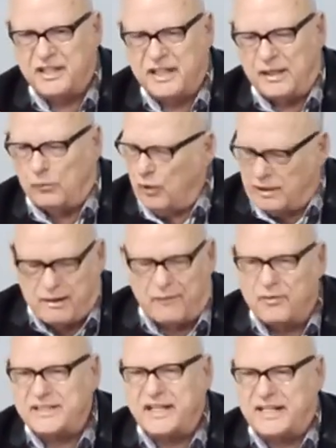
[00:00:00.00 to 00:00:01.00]
And whatever
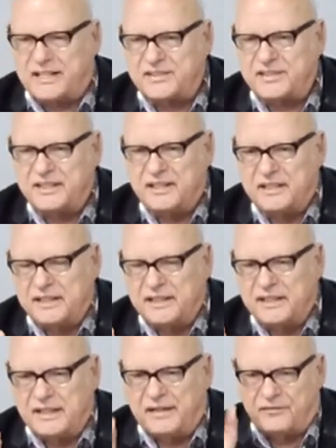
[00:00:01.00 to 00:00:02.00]
it takes,
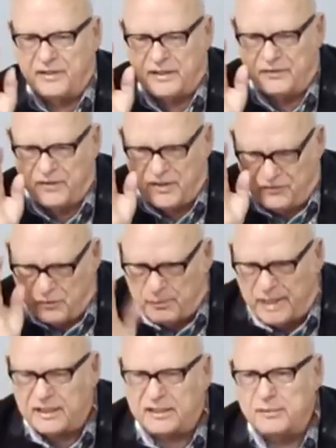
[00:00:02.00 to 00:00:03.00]
if, if you
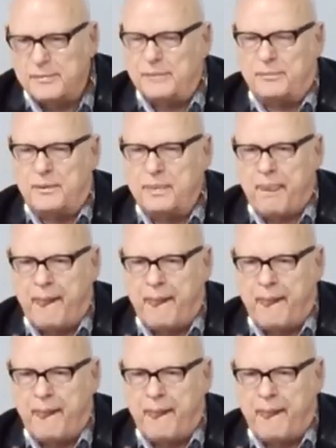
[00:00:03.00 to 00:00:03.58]
make a commitment,